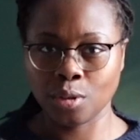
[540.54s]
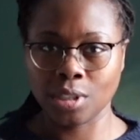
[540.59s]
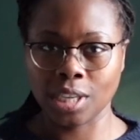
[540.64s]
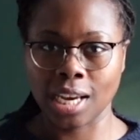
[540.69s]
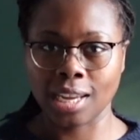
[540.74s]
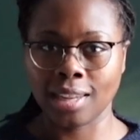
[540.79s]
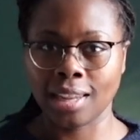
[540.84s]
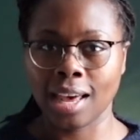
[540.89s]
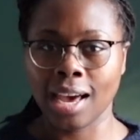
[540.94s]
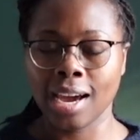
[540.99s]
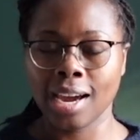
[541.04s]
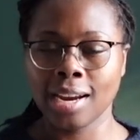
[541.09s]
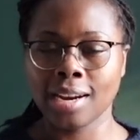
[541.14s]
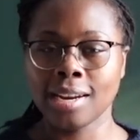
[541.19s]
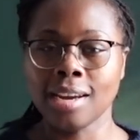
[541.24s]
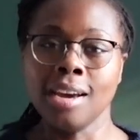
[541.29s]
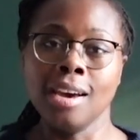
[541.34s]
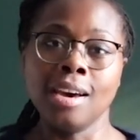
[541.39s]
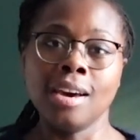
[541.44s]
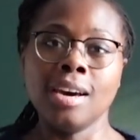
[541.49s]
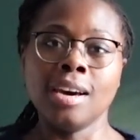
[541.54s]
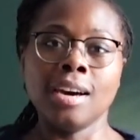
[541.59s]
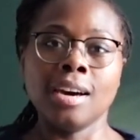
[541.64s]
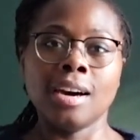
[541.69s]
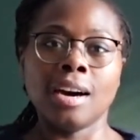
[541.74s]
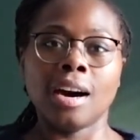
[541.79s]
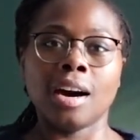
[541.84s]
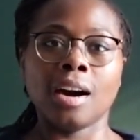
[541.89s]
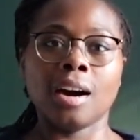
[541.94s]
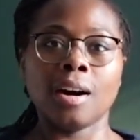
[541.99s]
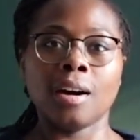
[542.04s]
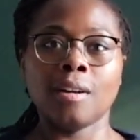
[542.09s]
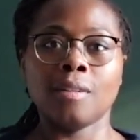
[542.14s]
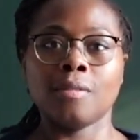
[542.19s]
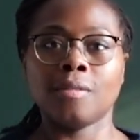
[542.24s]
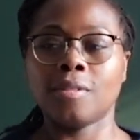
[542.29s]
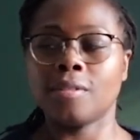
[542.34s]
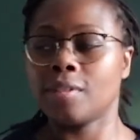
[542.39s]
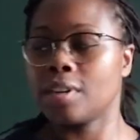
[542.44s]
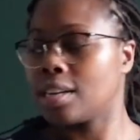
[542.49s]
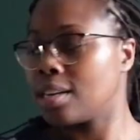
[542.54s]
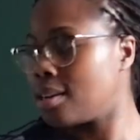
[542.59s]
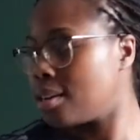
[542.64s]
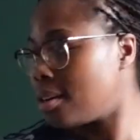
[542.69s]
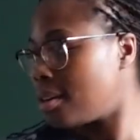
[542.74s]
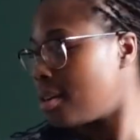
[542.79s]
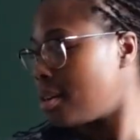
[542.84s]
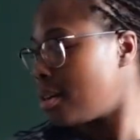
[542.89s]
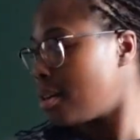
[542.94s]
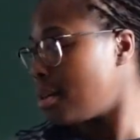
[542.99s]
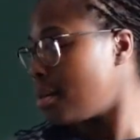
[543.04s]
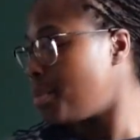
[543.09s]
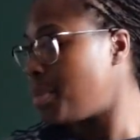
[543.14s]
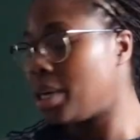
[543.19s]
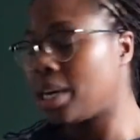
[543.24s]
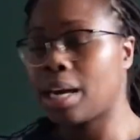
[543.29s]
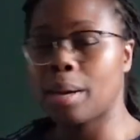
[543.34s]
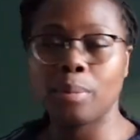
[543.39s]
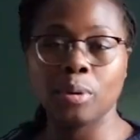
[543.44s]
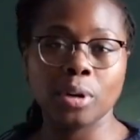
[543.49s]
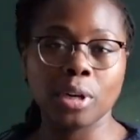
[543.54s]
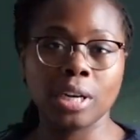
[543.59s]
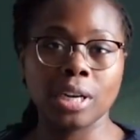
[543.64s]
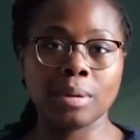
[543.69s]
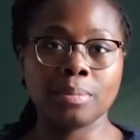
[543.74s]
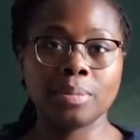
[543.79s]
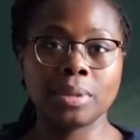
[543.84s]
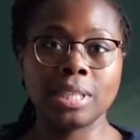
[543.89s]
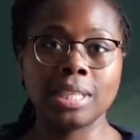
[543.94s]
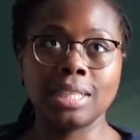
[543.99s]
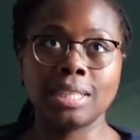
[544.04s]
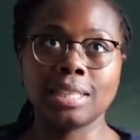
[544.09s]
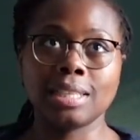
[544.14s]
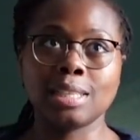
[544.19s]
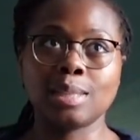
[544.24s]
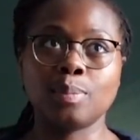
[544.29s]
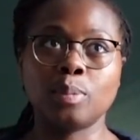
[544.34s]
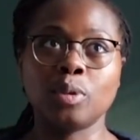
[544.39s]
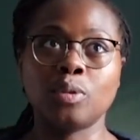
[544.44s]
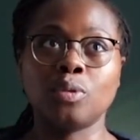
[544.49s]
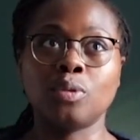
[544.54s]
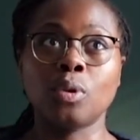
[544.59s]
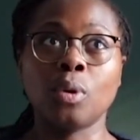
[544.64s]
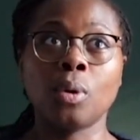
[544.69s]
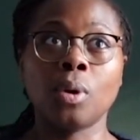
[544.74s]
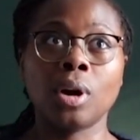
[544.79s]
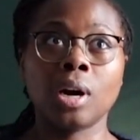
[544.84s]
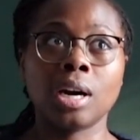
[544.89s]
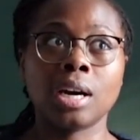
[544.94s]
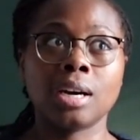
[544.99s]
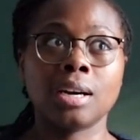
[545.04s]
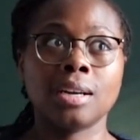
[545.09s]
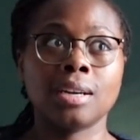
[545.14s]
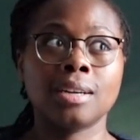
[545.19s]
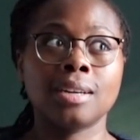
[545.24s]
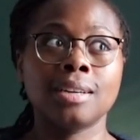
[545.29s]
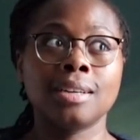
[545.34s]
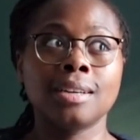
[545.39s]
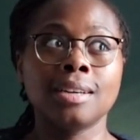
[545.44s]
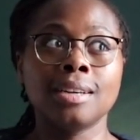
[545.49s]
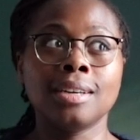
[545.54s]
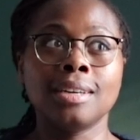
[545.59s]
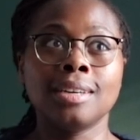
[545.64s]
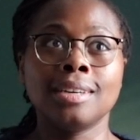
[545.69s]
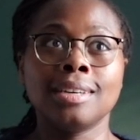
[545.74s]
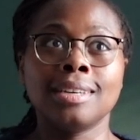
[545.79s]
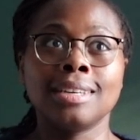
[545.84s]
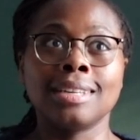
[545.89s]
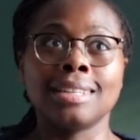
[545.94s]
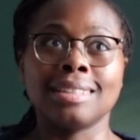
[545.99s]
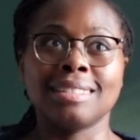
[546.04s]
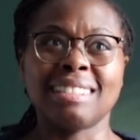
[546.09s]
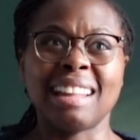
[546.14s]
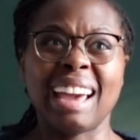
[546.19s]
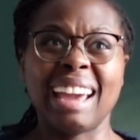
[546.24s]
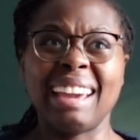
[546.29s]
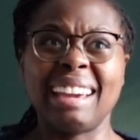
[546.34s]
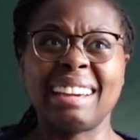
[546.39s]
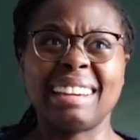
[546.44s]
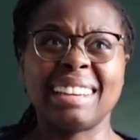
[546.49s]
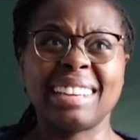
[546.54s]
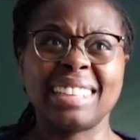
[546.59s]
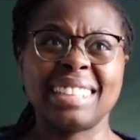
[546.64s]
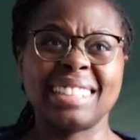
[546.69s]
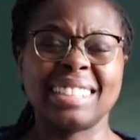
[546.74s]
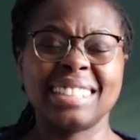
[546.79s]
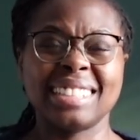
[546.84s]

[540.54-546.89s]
deadline of being able to complete this before like